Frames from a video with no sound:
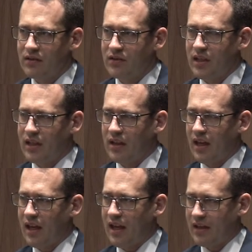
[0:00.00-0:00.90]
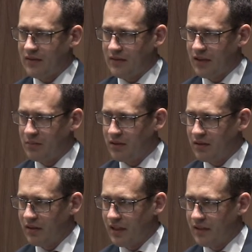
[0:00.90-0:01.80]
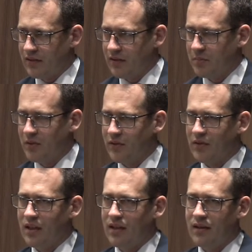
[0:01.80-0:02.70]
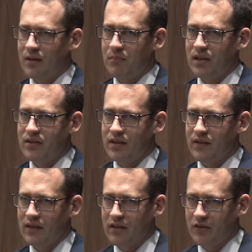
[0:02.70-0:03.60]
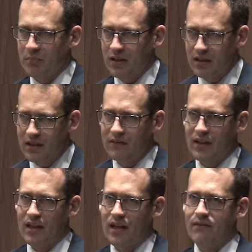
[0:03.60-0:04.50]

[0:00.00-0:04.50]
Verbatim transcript: China has available at its disposal and that Beijing's leaders believe they